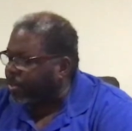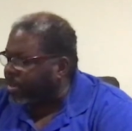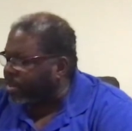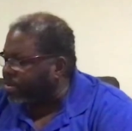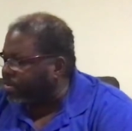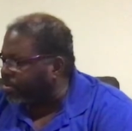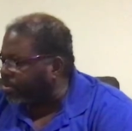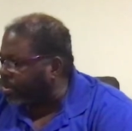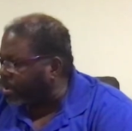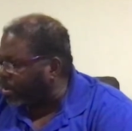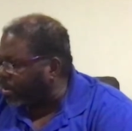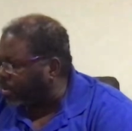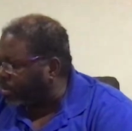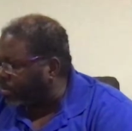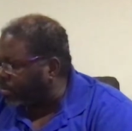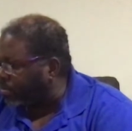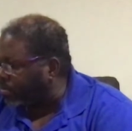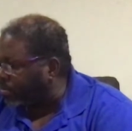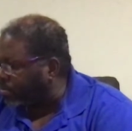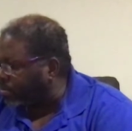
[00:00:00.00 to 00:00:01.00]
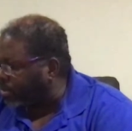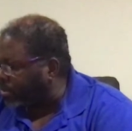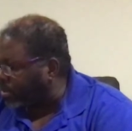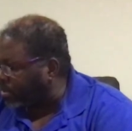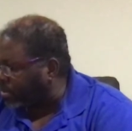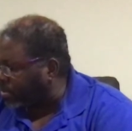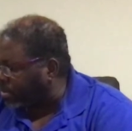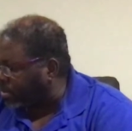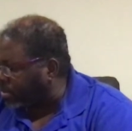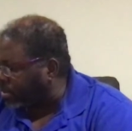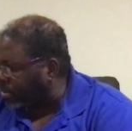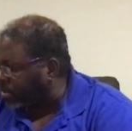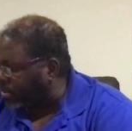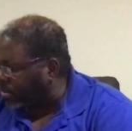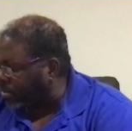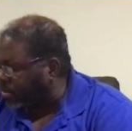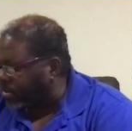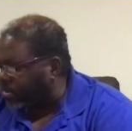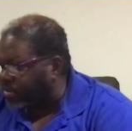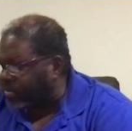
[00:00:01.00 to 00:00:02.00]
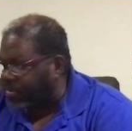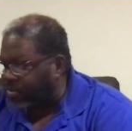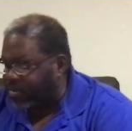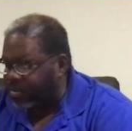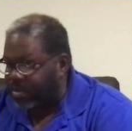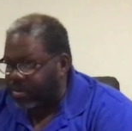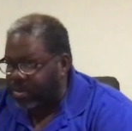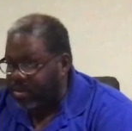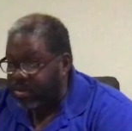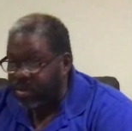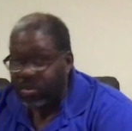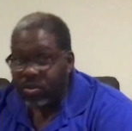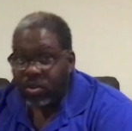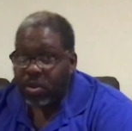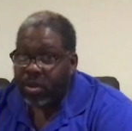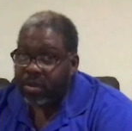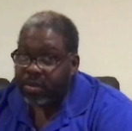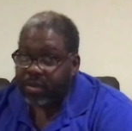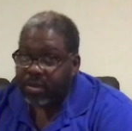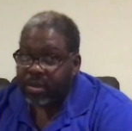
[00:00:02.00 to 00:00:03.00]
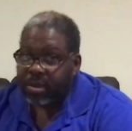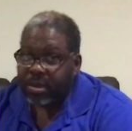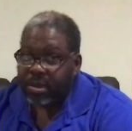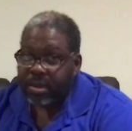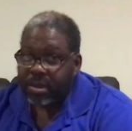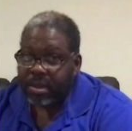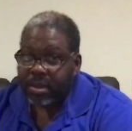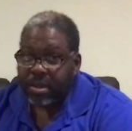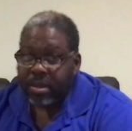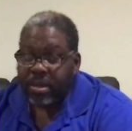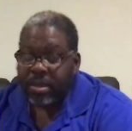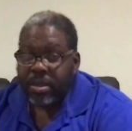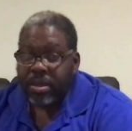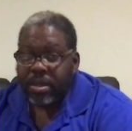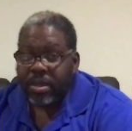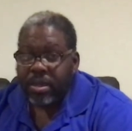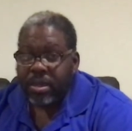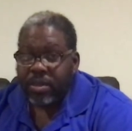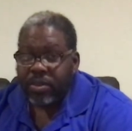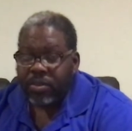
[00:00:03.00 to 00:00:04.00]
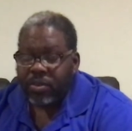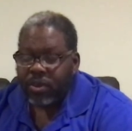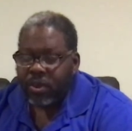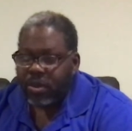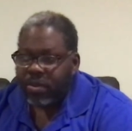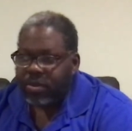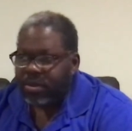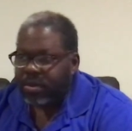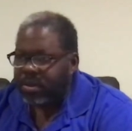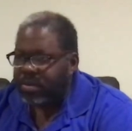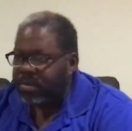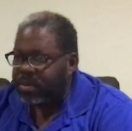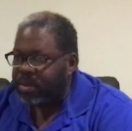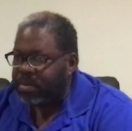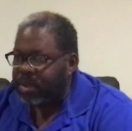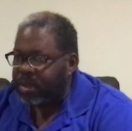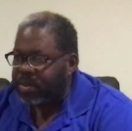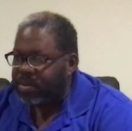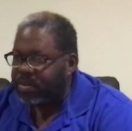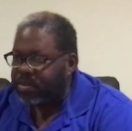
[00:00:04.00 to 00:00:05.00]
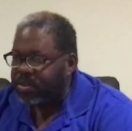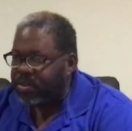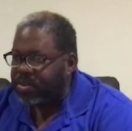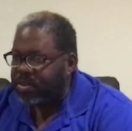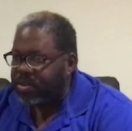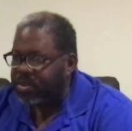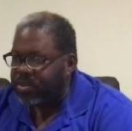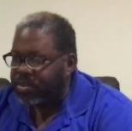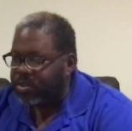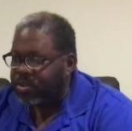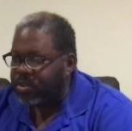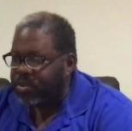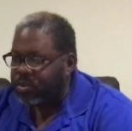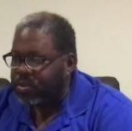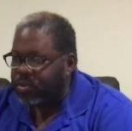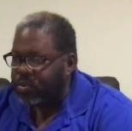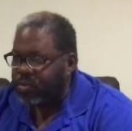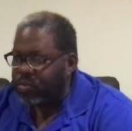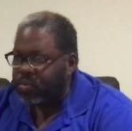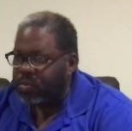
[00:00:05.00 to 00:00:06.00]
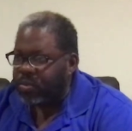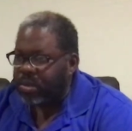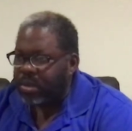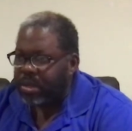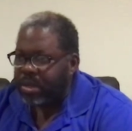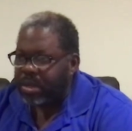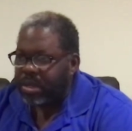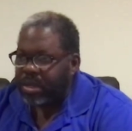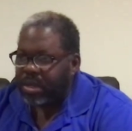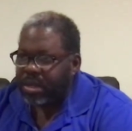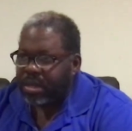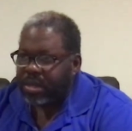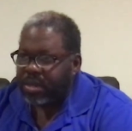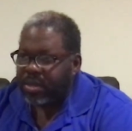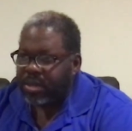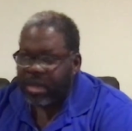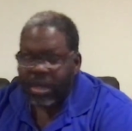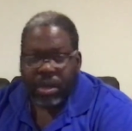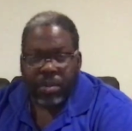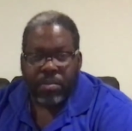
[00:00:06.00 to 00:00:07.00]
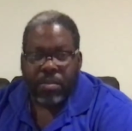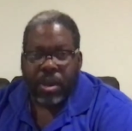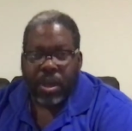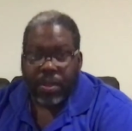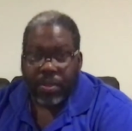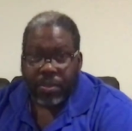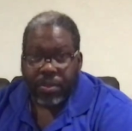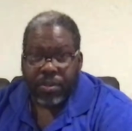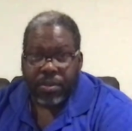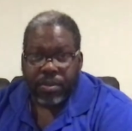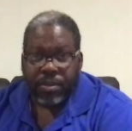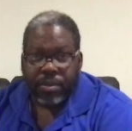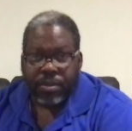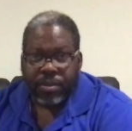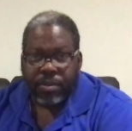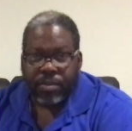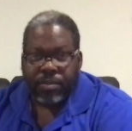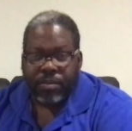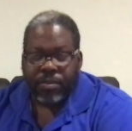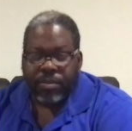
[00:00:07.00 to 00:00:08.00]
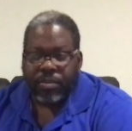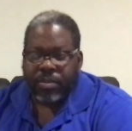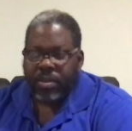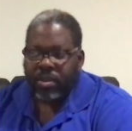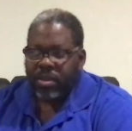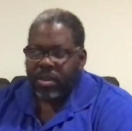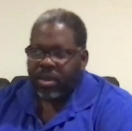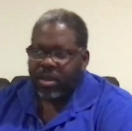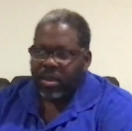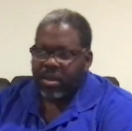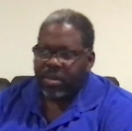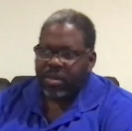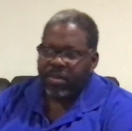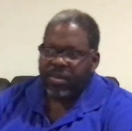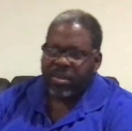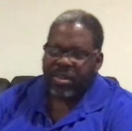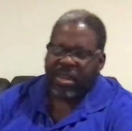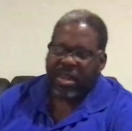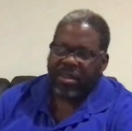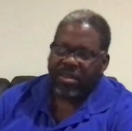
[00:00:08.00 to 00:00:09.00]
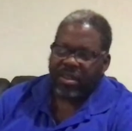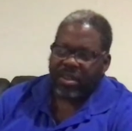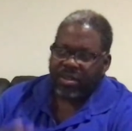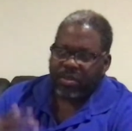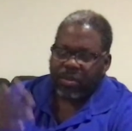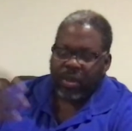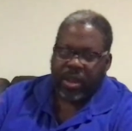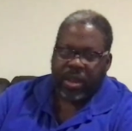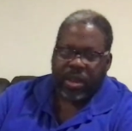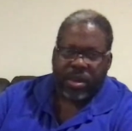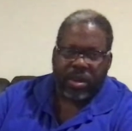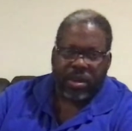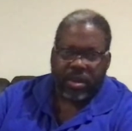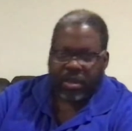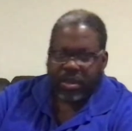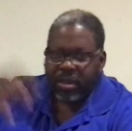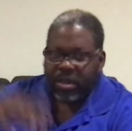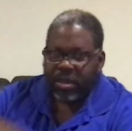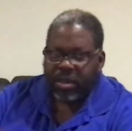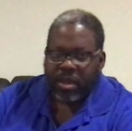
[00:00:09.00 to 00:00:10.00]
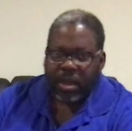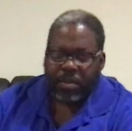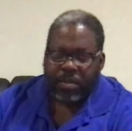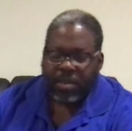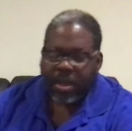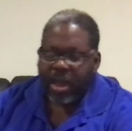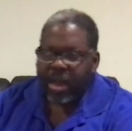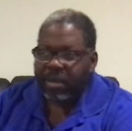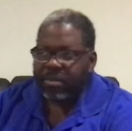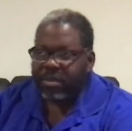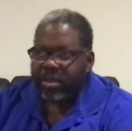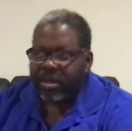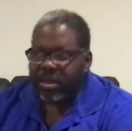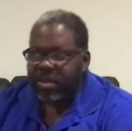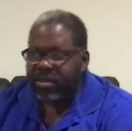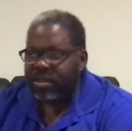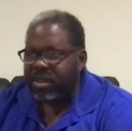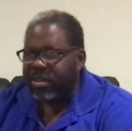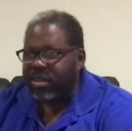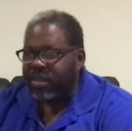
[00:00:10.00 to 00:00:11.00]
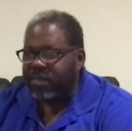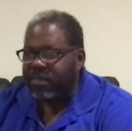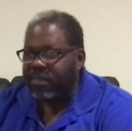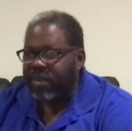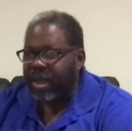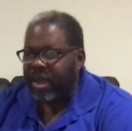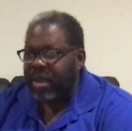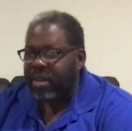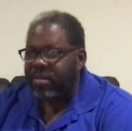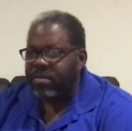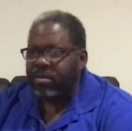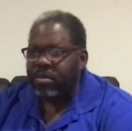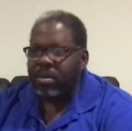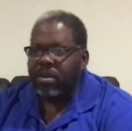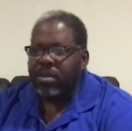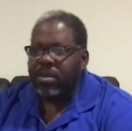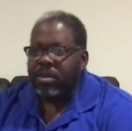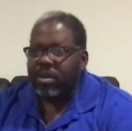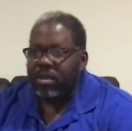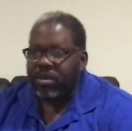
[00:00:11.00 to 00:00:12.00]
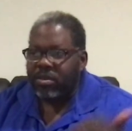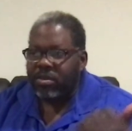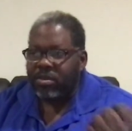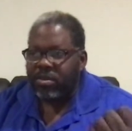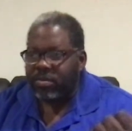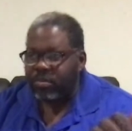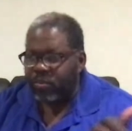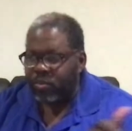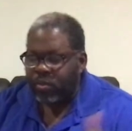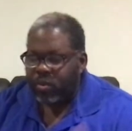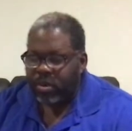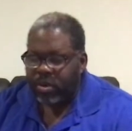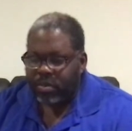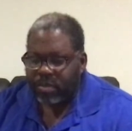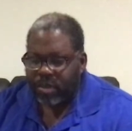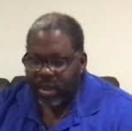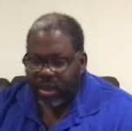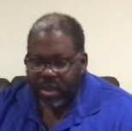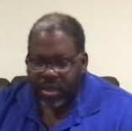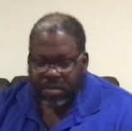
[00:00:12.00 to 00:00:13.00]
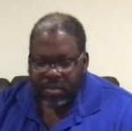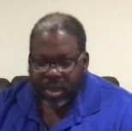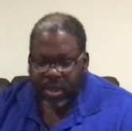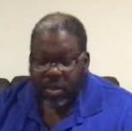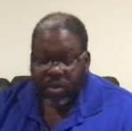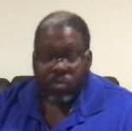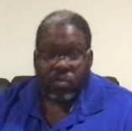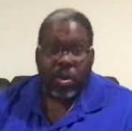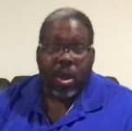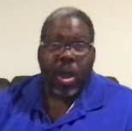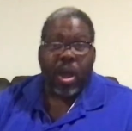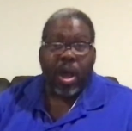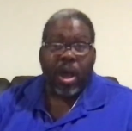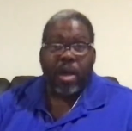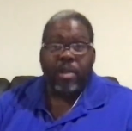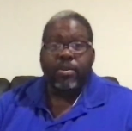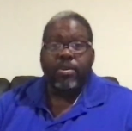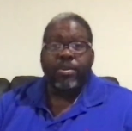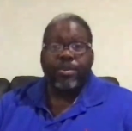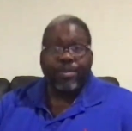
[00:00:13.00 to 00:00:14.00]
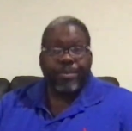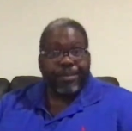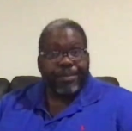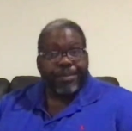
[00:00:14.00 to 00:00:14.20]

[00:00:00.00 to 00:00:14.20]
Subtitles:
So it's costly. It's costly, and my decision is to do 10 a month to send out, get graded, and come back because as I find more in my garage,